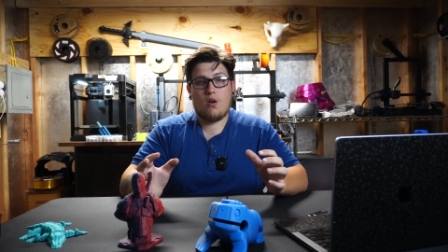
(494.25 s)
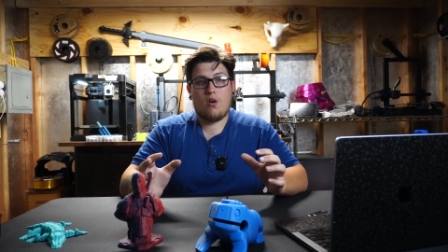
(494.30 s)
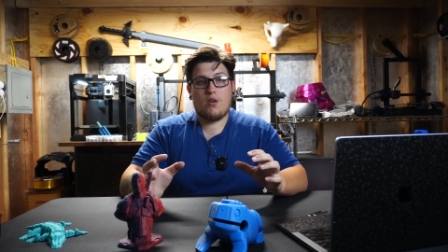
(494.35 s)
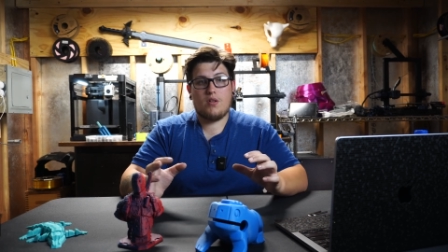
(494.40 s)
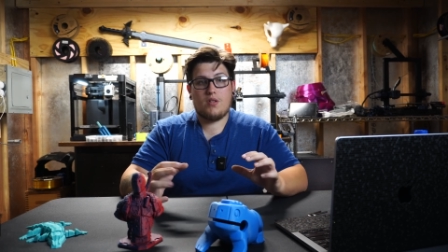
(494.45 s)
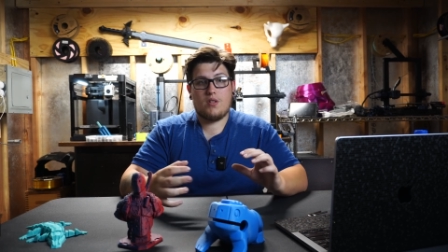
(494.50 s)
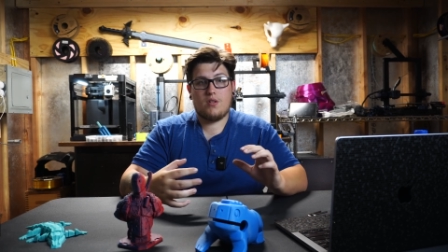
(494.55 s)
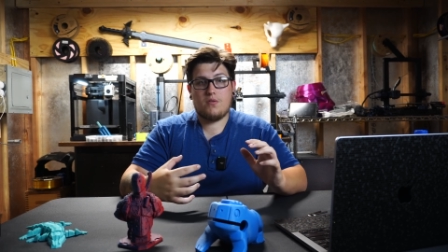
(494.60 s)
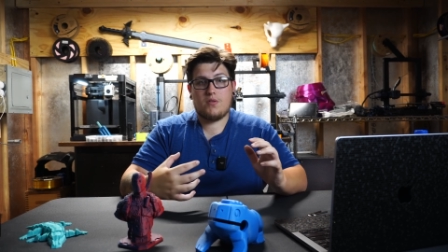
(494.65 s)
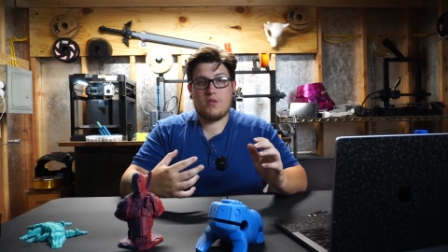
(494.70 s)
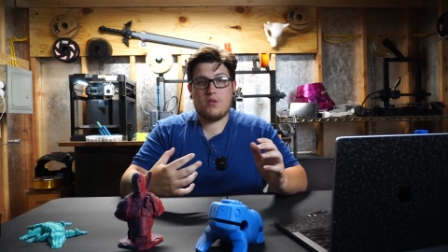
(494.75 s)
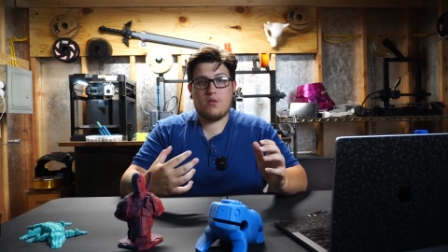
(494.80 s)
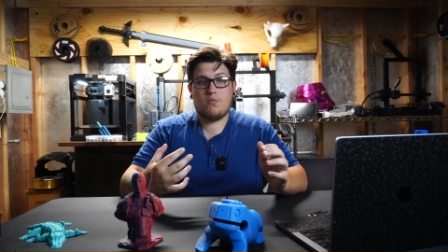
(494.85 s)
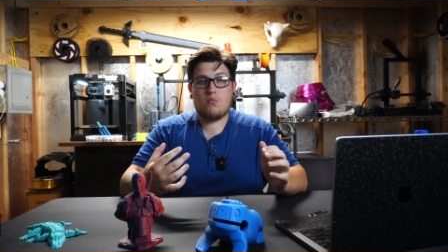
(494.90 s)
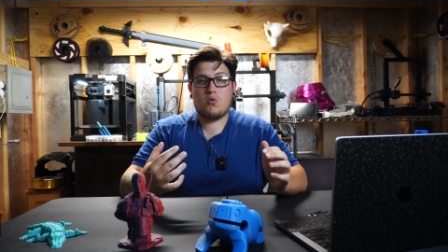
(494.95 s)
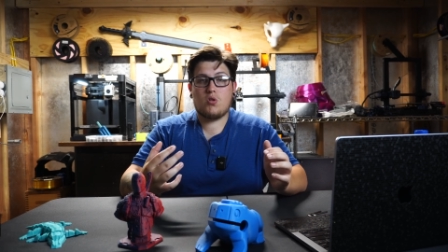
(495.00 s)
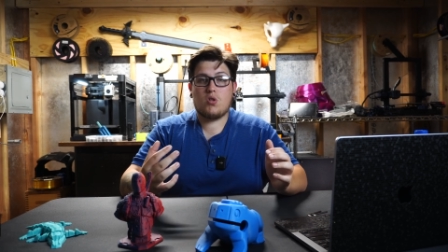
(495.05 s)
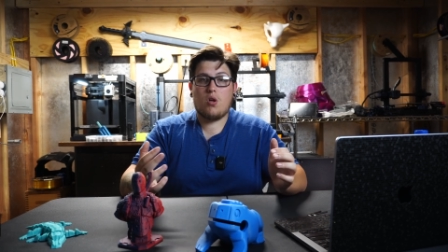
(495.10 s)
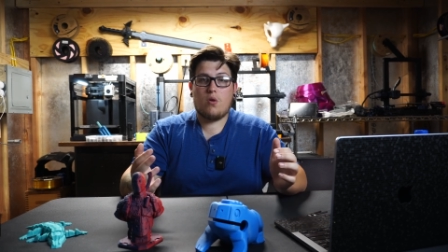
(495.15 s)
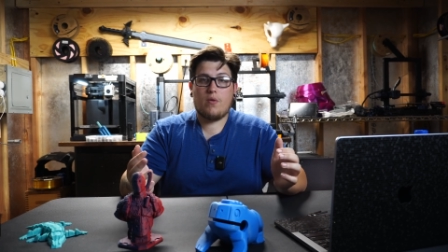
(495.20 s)
on
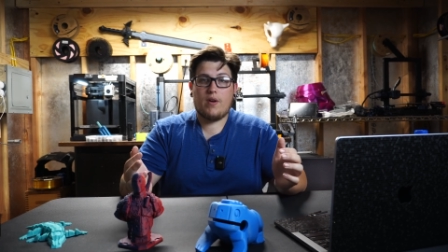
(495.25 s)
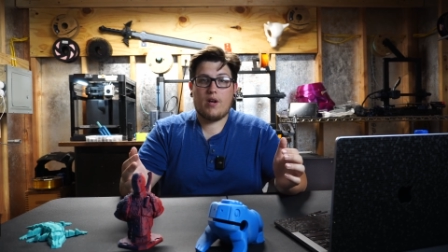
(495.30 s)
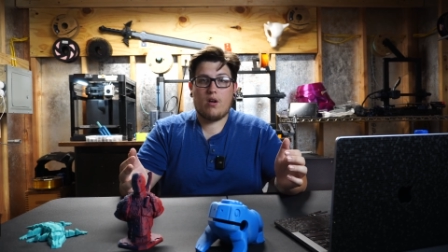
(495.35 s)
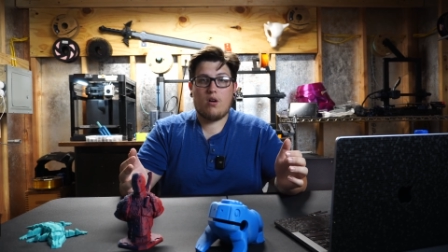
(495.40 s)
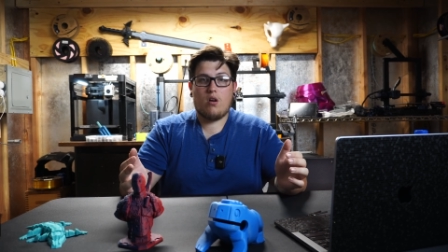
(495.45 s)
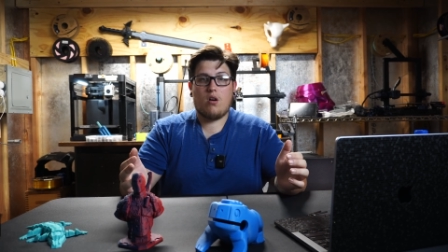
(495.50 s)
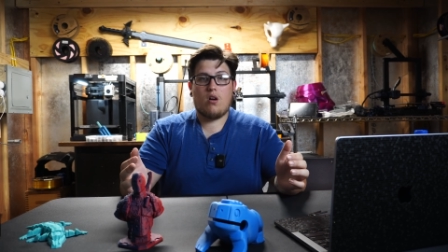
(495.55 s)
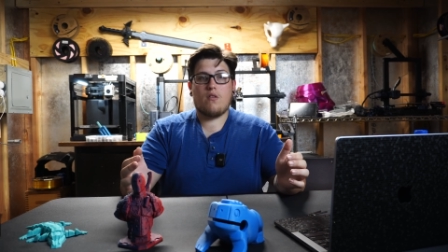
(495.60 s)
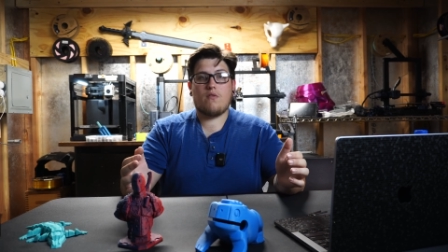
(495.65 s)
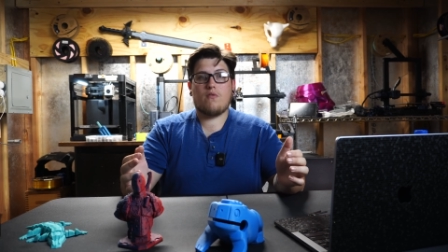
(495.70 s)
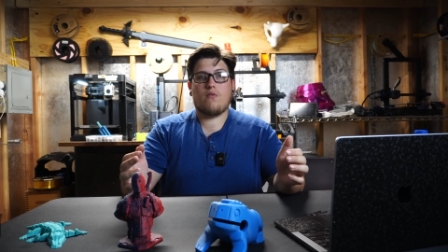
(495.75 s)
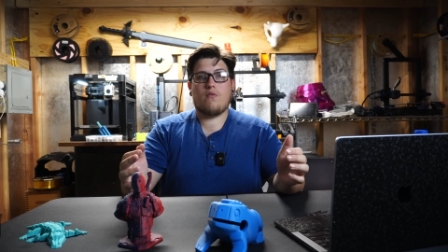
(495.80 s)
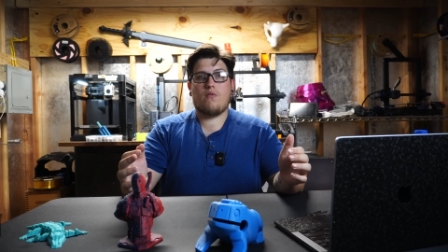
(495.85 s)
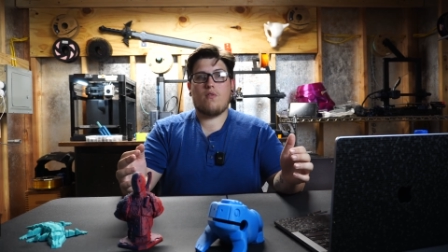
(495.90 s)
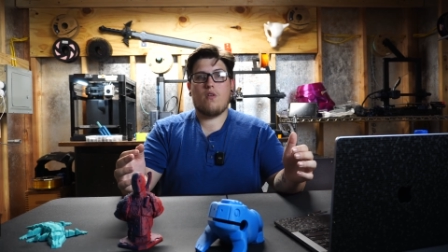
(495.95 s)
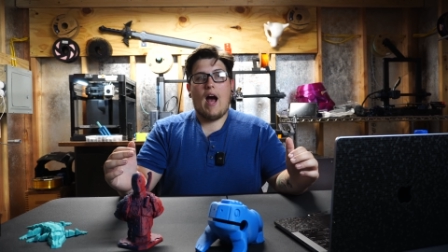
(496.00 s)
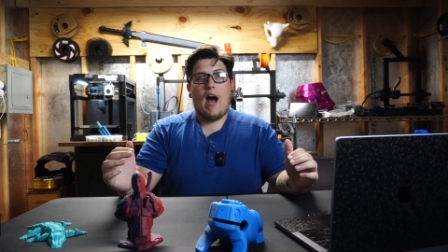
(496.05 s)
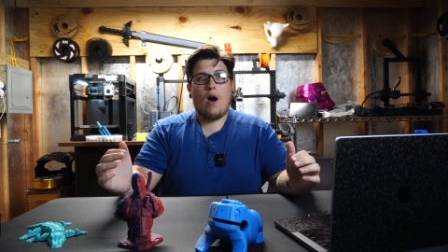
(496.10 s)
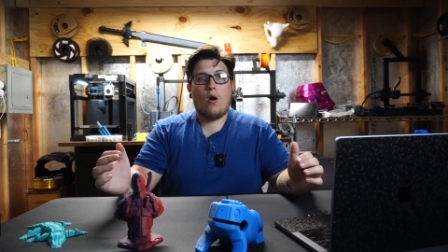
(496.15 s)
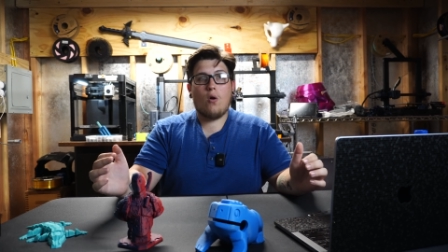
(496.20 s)
YouTube showing off
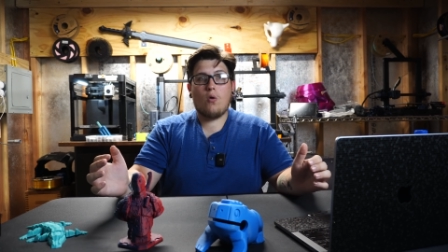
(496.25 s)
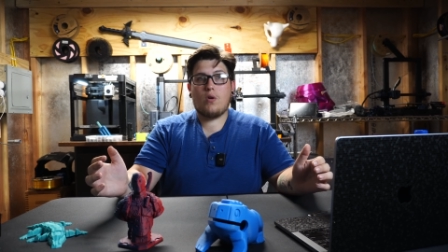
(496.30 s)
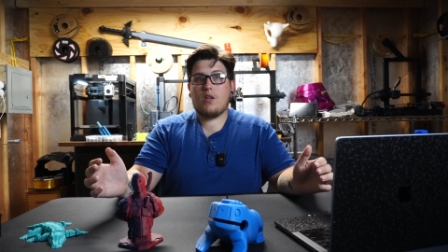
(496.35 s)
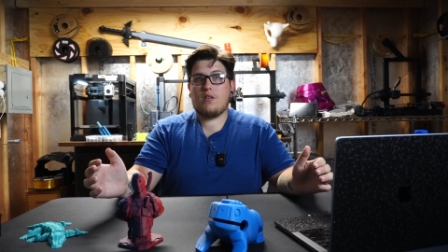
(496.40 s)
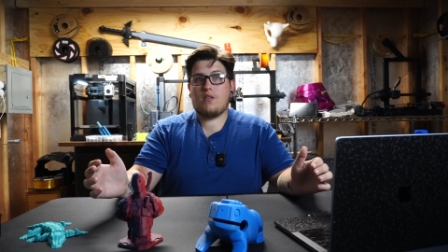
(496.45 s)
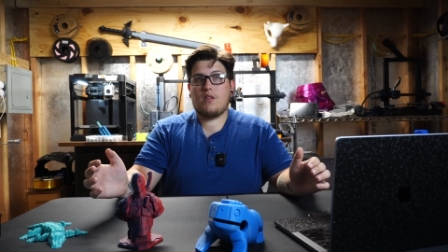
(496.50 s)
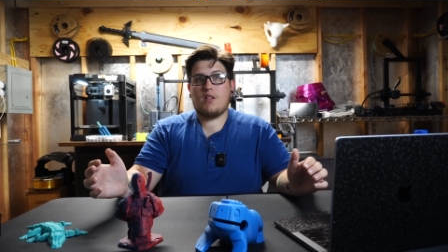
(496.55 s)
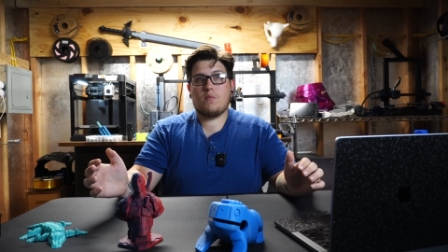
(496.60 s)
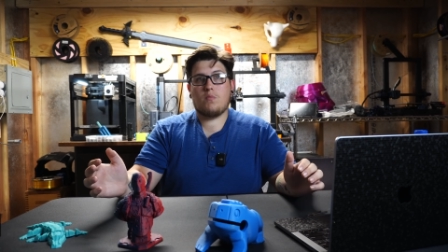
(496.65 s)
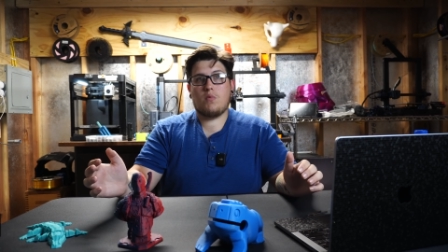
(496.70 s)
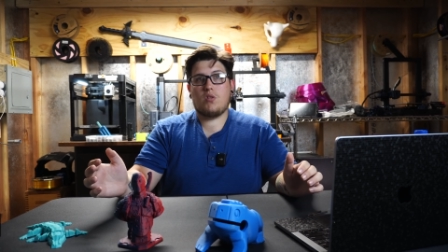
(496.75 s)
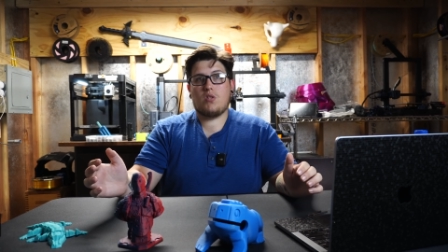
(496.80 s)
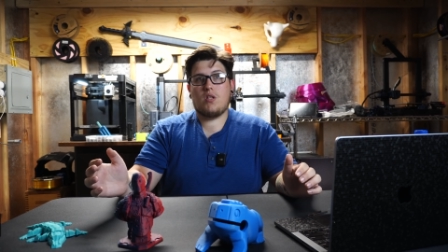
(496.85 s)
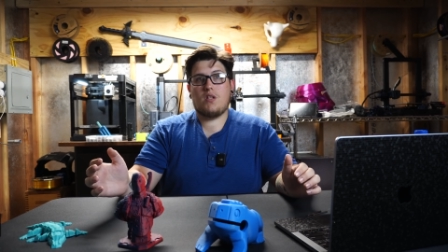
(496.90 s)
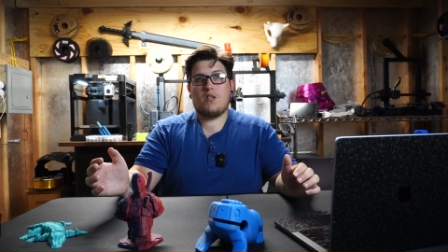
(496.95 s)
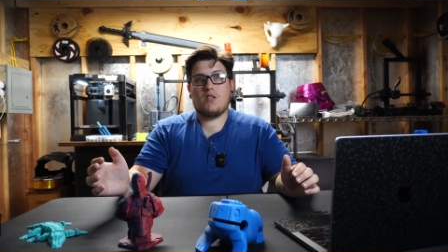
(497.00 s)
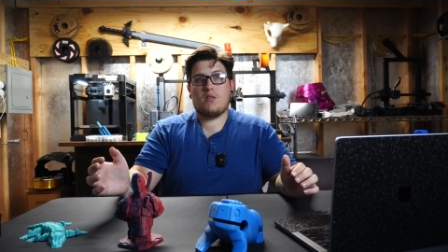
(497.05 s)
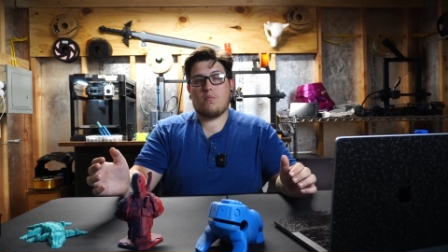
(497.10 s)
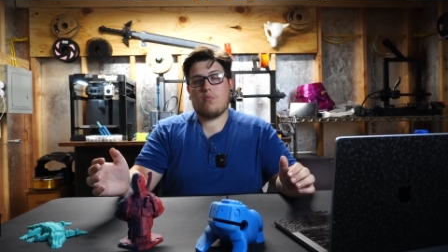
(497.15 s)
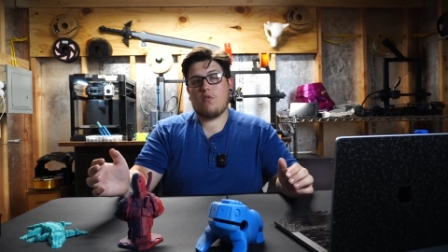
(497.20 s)
how can these
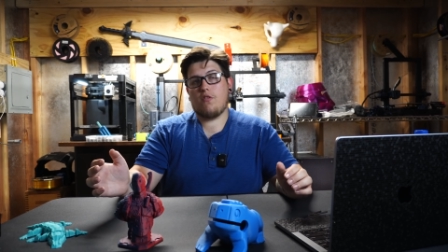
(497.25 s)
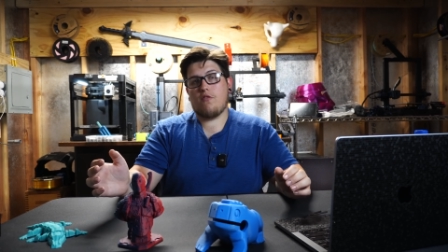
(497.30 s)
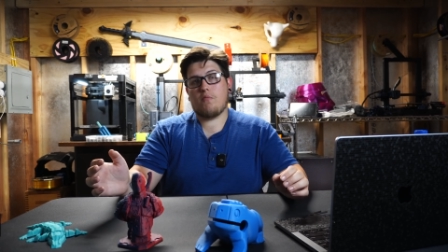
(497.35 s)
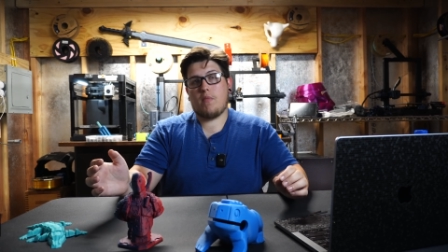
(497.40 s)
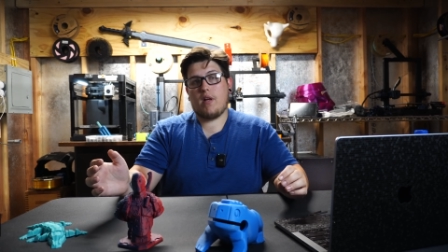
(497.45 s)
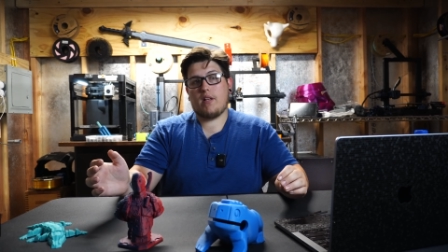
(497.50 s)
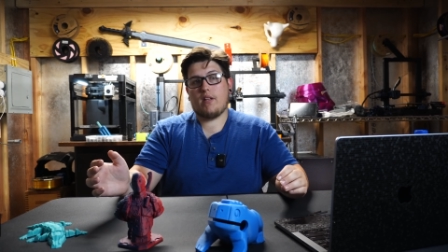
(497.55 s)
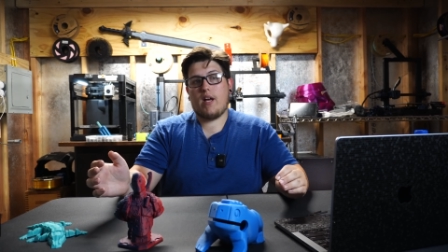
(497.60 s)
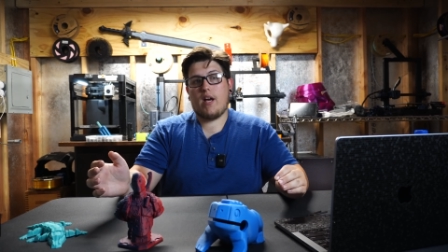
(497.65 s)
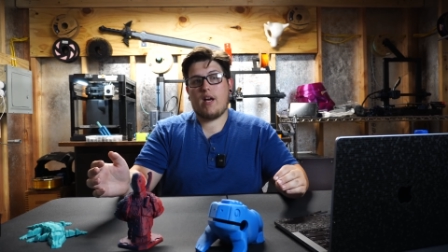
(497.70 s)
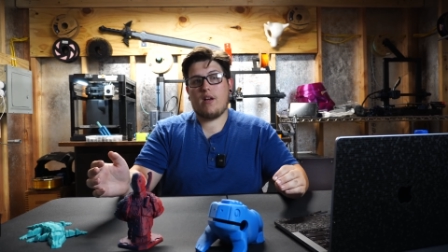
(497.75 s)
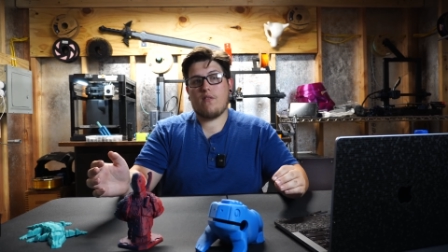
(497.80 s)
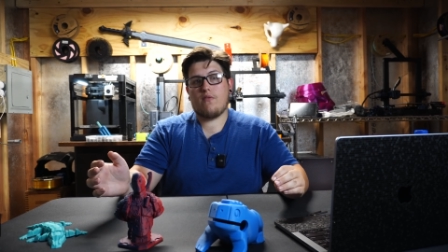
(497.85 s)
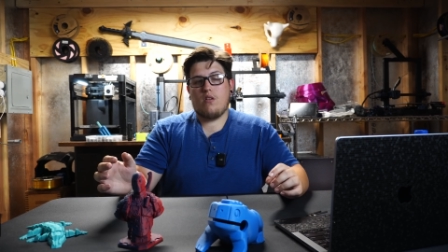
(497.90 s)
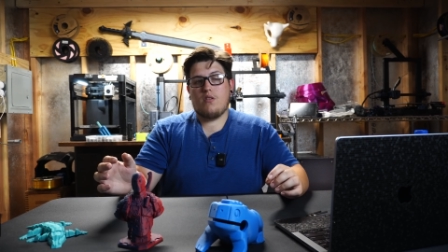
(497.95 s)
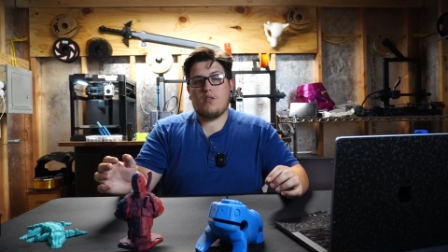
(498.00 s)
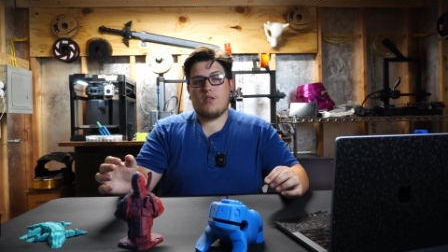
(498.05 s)
machines improve my life.